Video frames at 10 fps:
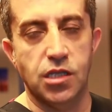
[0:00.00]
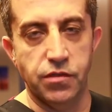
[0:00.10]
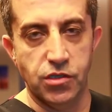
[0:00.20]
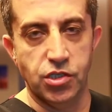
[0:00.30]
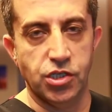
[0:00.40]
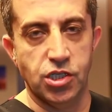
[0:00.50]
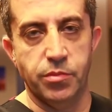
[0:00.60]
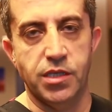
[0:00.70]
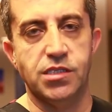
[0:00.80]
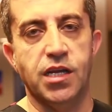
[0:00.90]
The
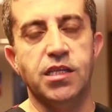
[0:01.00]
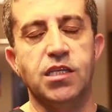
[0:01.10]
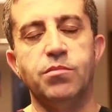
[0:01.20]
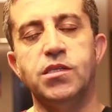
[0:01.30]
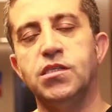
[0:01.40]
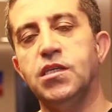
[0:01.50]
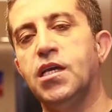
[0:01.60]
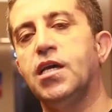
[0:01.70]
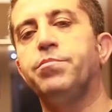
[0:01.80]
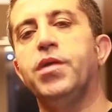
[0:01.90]
patient will feel
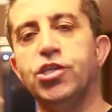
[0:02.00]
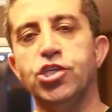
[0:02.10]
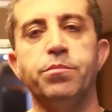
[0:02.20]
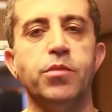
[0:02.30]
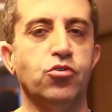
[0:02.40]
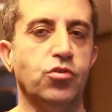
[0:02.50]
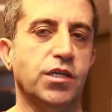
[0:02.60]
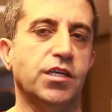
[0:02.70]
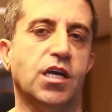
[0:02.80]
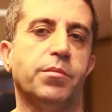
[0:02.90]
that his
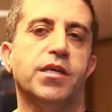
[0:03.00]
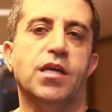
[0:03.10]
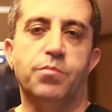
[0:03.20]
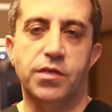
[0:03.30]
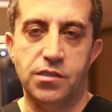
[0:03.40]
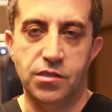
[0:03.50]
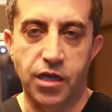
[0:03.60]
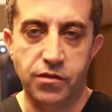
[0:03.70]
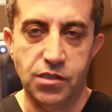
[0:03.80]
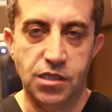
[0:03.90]
scalp is
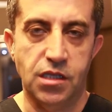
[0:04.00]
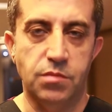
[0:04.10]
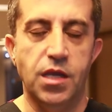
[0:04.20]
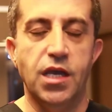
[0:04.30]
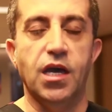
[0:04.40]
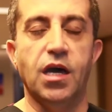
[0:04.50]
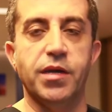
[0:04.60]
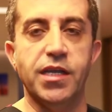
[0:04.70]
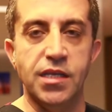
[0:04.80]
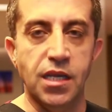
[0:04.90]
slightly numb
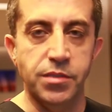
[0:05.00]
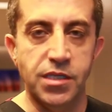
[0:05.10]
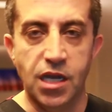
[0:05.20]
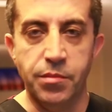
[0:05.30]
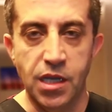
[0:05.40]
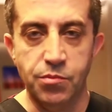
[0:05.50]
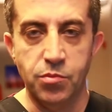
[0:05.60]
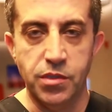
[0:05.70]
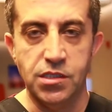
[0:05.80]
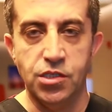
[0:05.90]
for a week
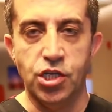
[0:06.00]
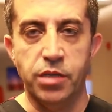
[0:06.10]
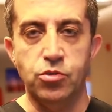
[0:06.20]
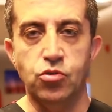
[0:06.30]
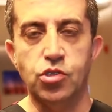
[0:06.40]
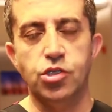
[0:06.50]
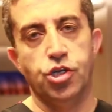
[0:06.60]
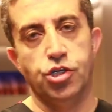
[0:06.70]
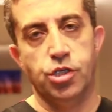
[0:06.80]
after the operation.